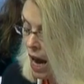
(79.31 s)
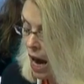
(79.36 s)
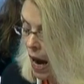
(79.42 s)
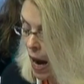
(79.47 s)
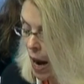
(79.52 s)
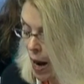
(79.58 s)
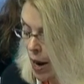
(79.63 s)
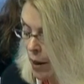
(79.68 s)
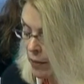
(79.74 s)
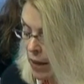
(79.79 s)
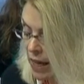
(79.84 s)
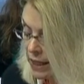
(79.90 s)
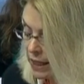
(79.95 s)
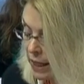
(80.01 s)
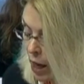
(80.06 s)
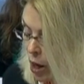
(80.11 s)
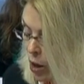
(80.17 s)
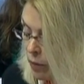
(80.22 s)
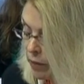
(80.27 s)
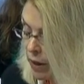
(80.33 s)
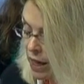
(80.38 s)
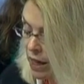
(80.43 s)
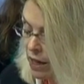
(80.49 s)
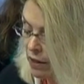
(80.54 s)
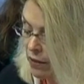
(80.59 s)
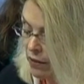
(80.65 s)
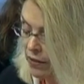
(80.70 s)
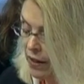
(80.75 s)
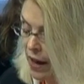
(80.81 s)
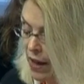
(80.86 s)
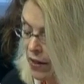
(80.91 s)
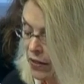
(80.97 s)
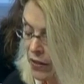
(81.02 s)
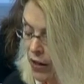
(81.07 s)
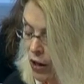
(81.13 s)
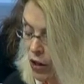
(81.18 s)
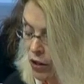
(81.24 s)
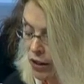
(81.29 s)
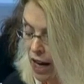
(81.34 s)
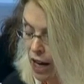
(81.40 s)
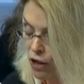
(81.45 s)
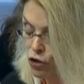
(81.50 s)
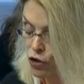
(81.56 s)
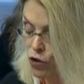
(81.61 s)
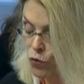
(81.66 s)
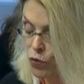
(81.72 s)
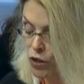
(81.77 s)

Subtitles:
tell me that their National